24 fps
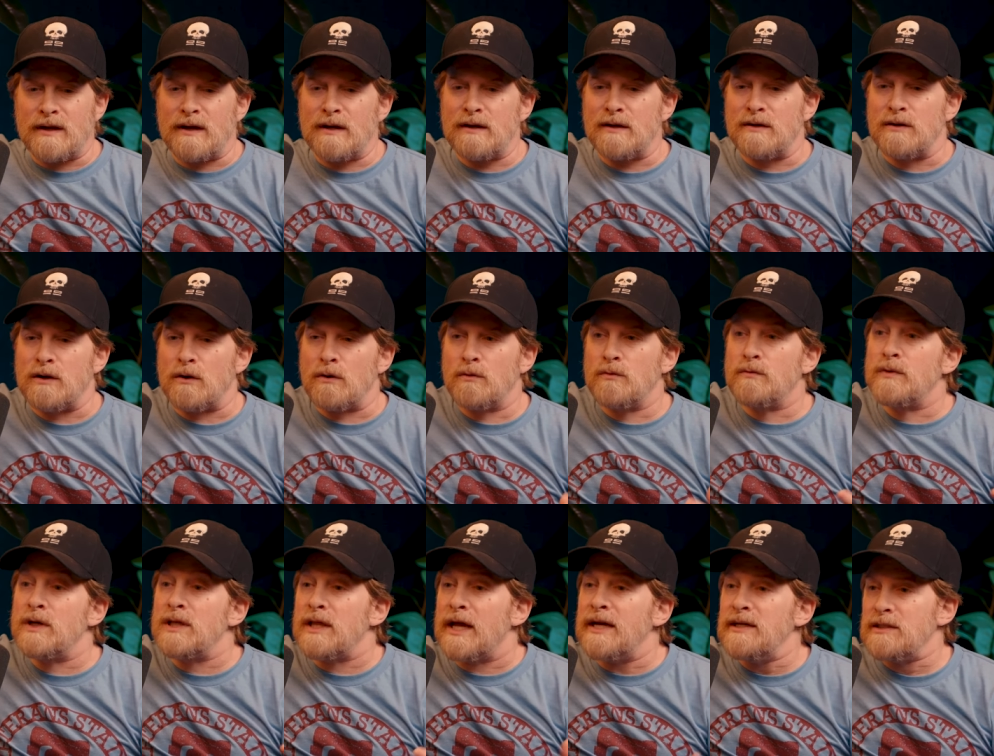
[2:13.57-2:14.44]
i don't know
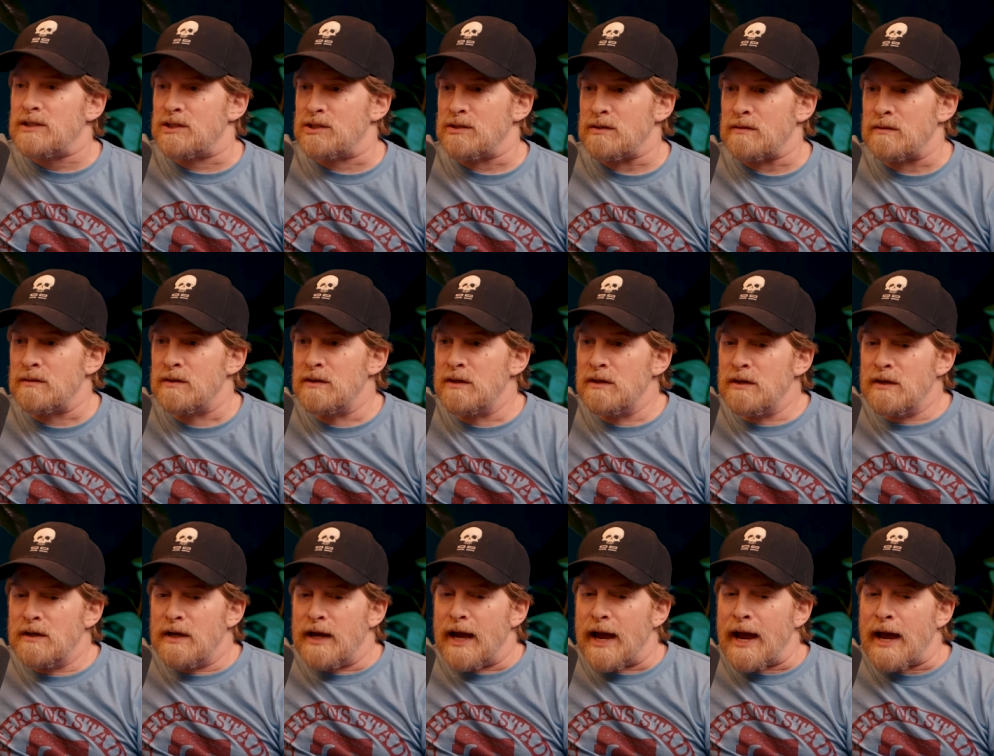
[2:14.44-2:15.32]
relate to
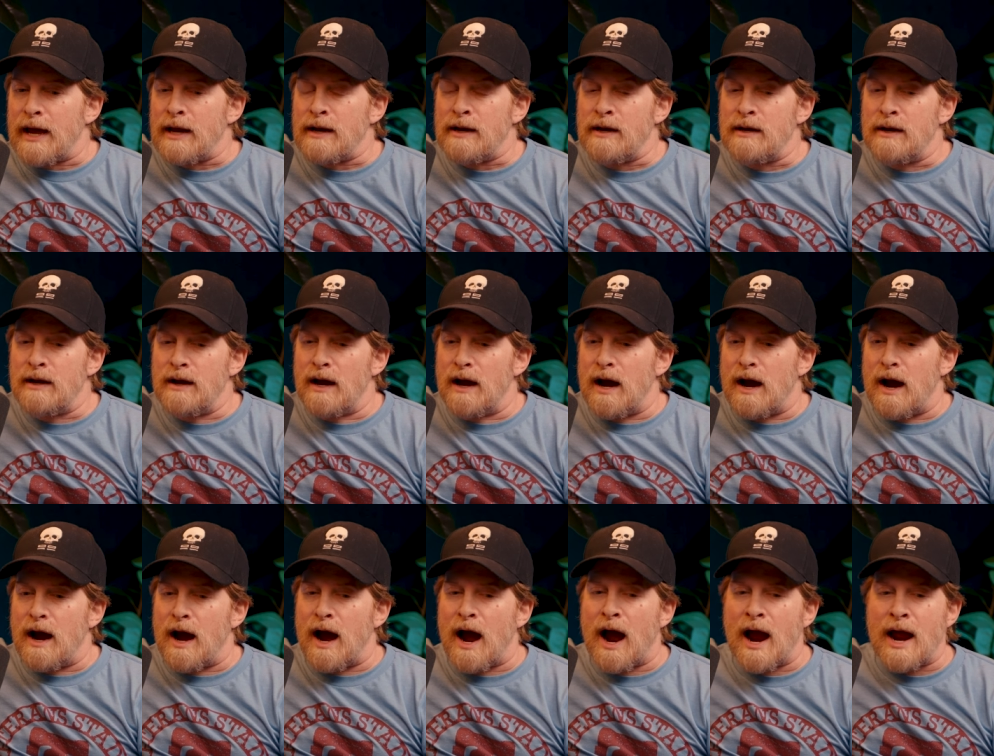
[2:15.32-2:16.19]
and
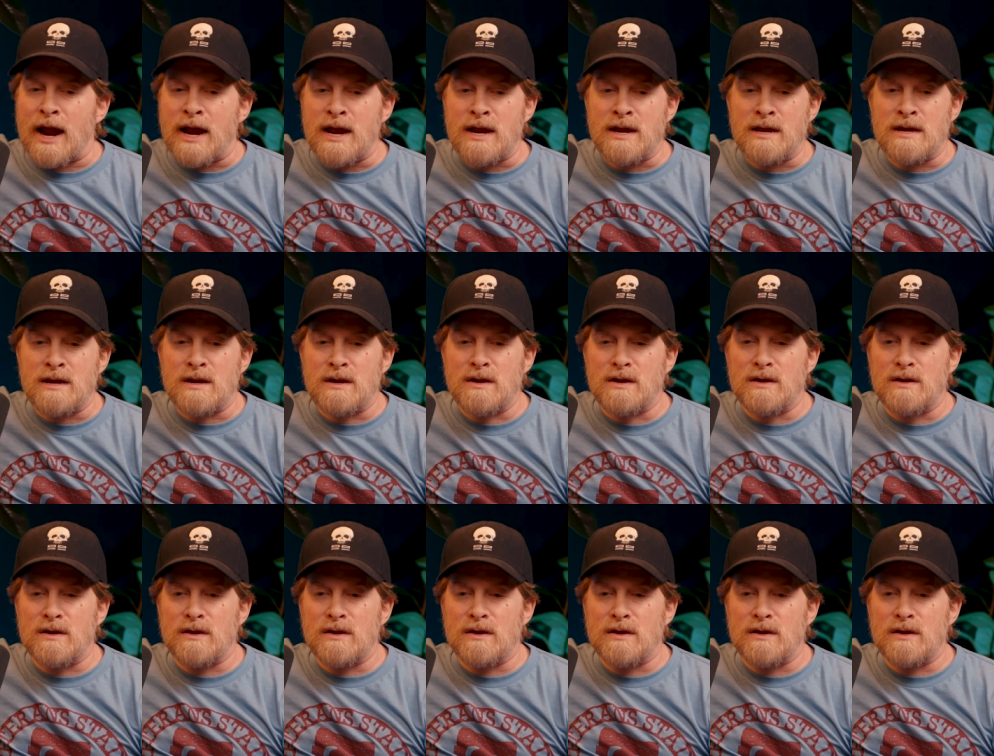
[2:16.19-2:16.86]
i